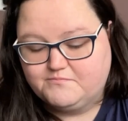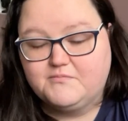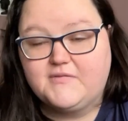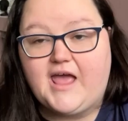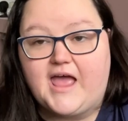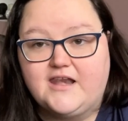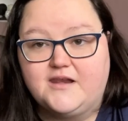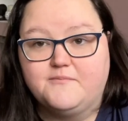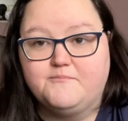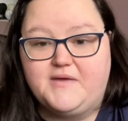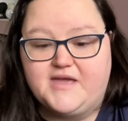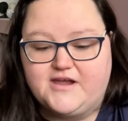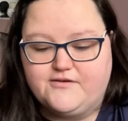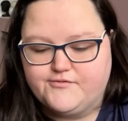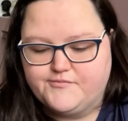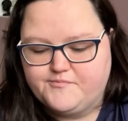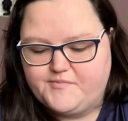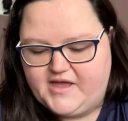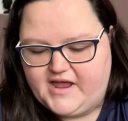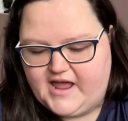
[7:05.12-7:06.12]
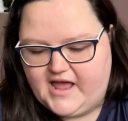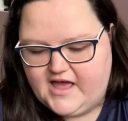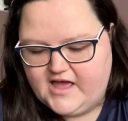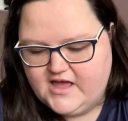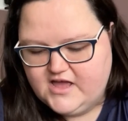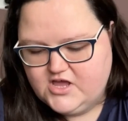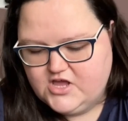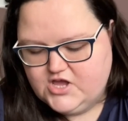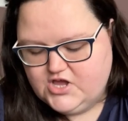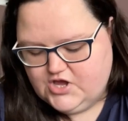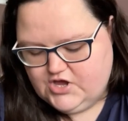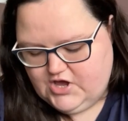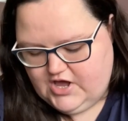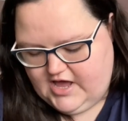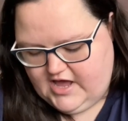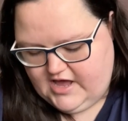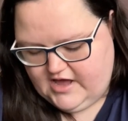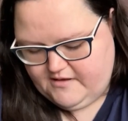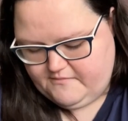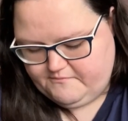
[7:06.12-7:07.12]
getting it bigger and bigger,
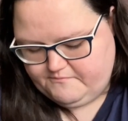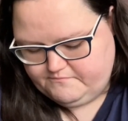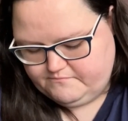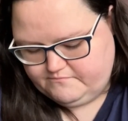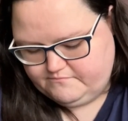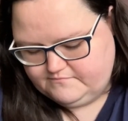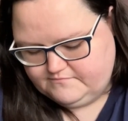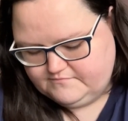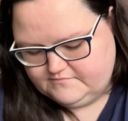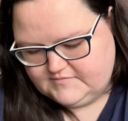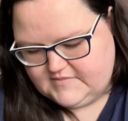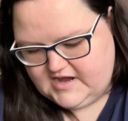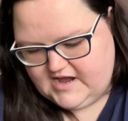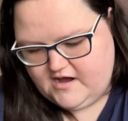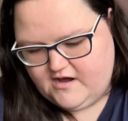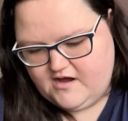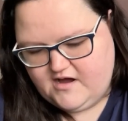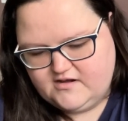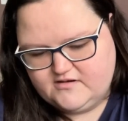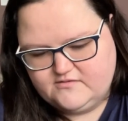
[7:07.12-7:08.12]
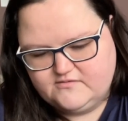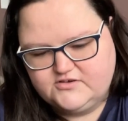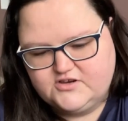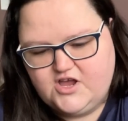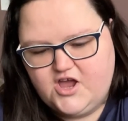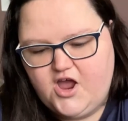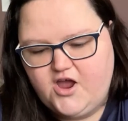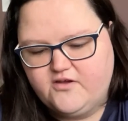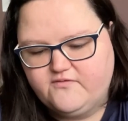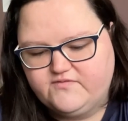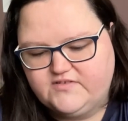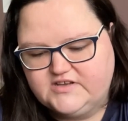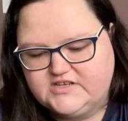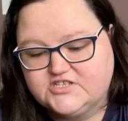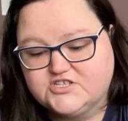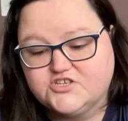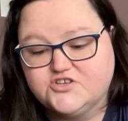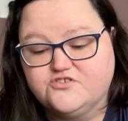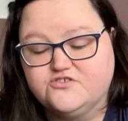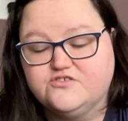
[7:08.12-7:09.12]
and hopefully
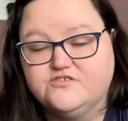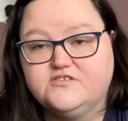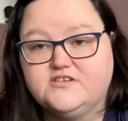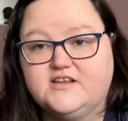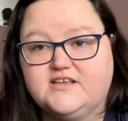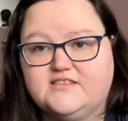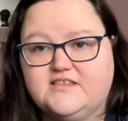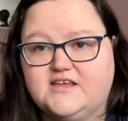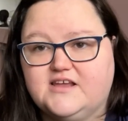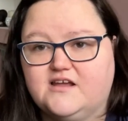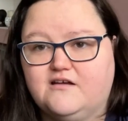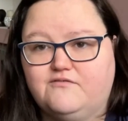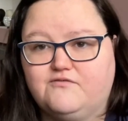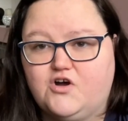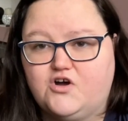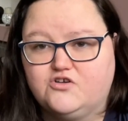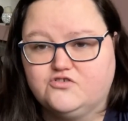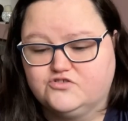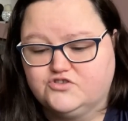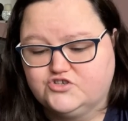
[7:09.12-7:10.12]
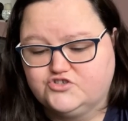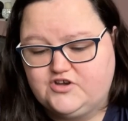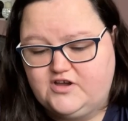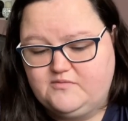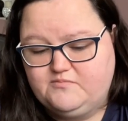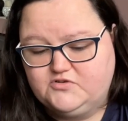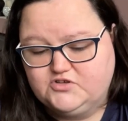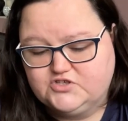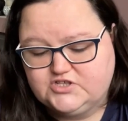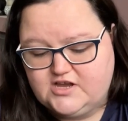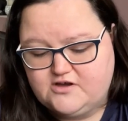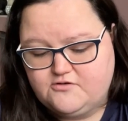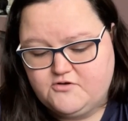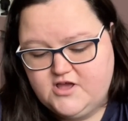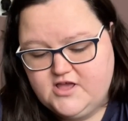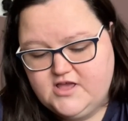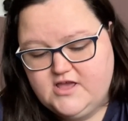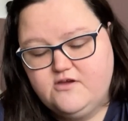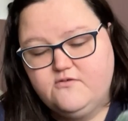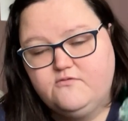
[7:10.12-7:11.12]
soon, I think I've got another stripe or so, we'll
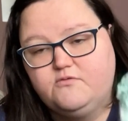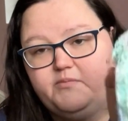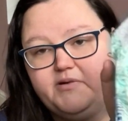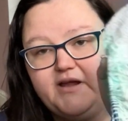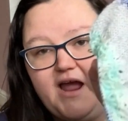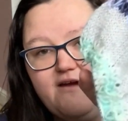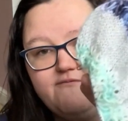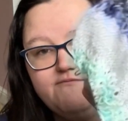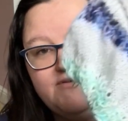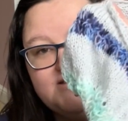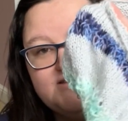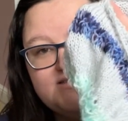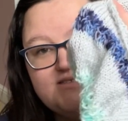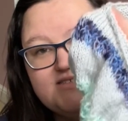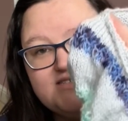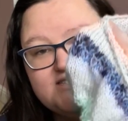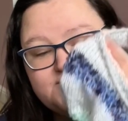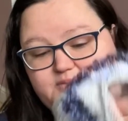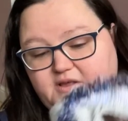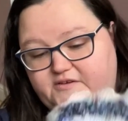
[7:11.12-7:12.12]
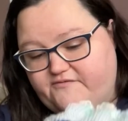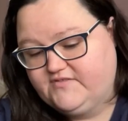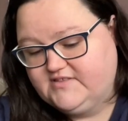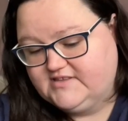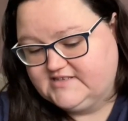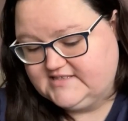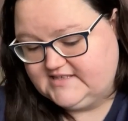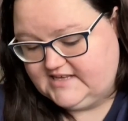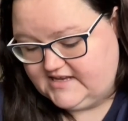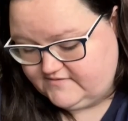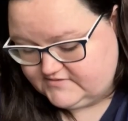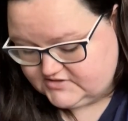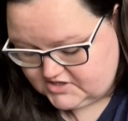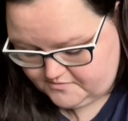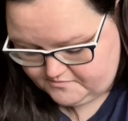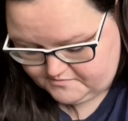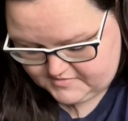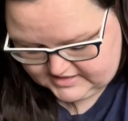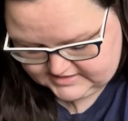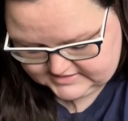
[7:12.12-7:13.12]
be getting ready to split for the sleeves on
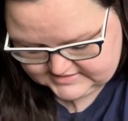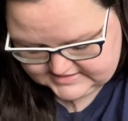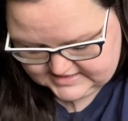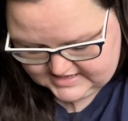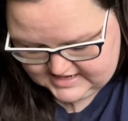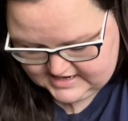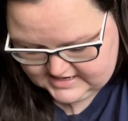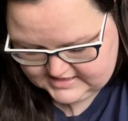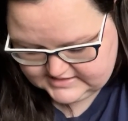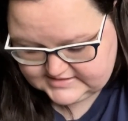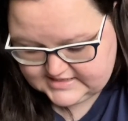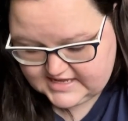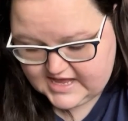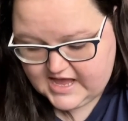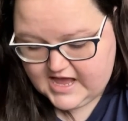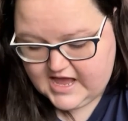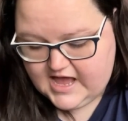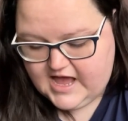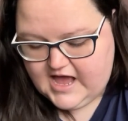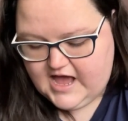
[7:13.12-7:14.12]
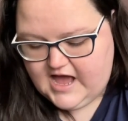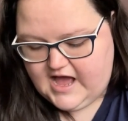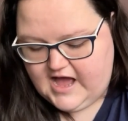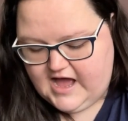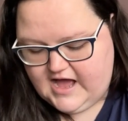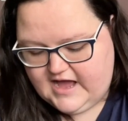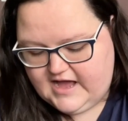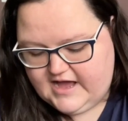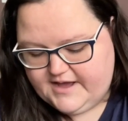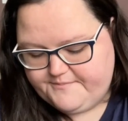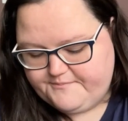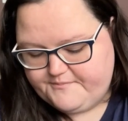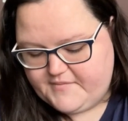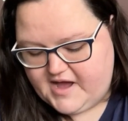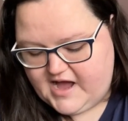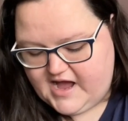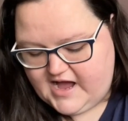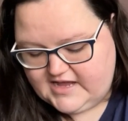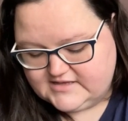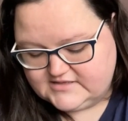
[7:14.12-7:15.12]
my size. And
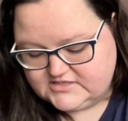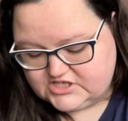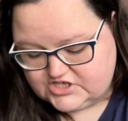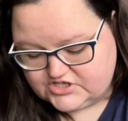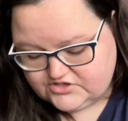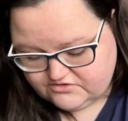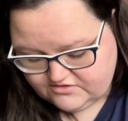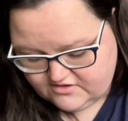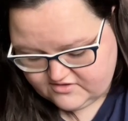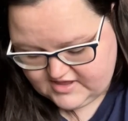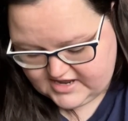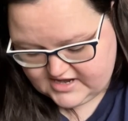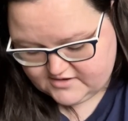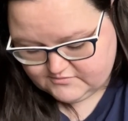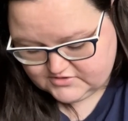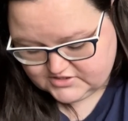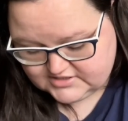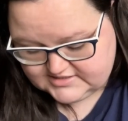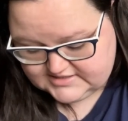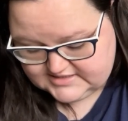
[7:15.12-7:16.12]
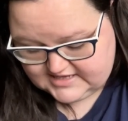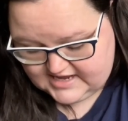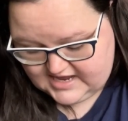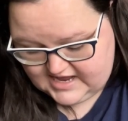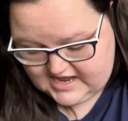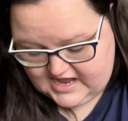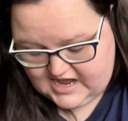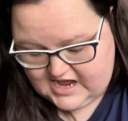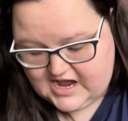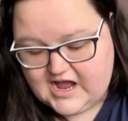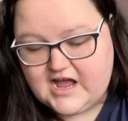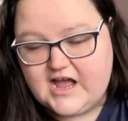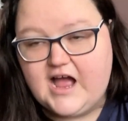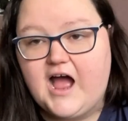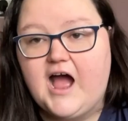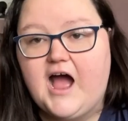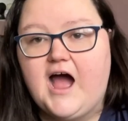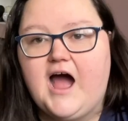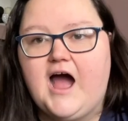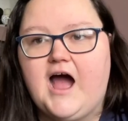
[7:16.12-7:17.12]
another thing was
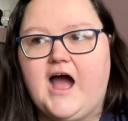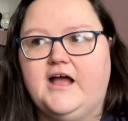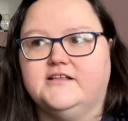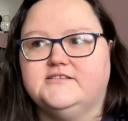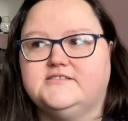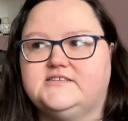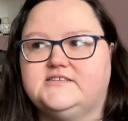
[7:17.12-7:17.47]
I